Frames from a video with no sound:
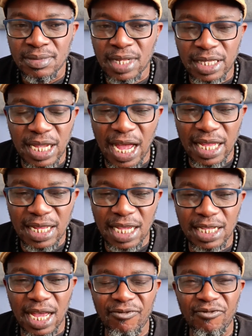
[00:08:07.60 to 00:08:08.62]

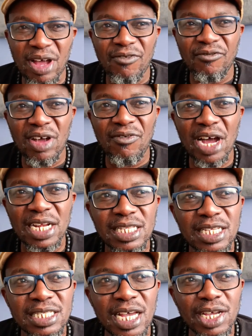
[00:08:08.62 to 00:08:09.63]
I've had
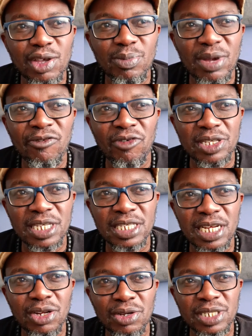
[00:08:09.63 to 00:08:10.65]
this argument for such
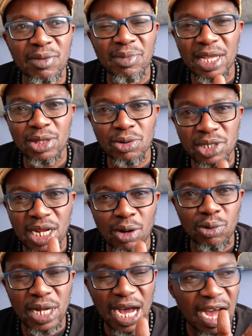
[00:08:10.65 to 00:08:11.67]
a long time. I thought I
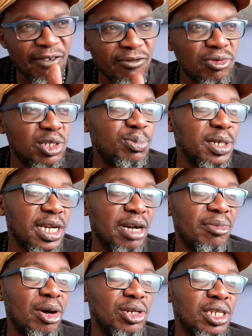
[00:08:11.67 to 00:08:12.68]
would have to speak
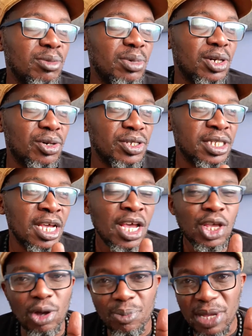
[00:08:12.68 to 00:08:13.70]
about it because
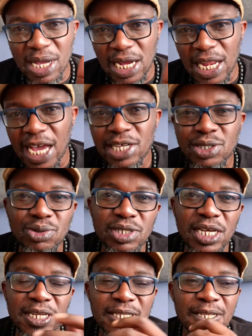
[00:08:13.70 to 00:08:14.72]
you're being lied to,
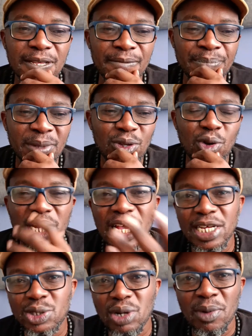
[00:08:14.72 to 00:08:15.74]
Gen Z. You are
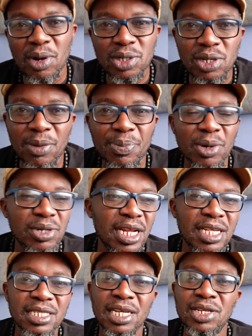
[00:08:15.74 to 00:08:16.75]
lied to about your
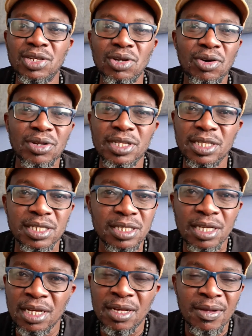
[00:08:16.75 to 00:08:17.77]
protests and your all this.
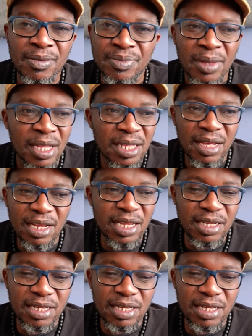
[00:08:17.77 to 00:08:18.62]
The